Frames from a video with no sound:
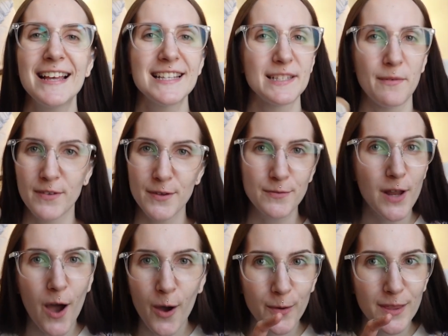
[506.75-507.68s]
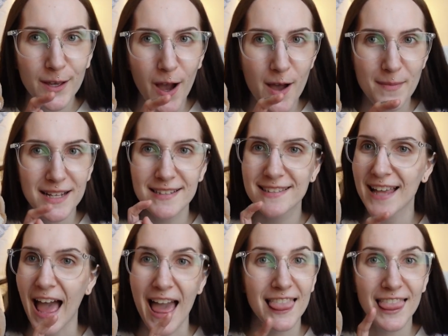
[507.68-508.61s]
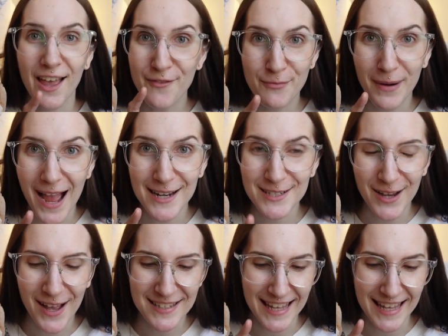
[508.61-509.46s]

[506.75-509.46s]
Some of you know in the comments, I love Bradshaw's.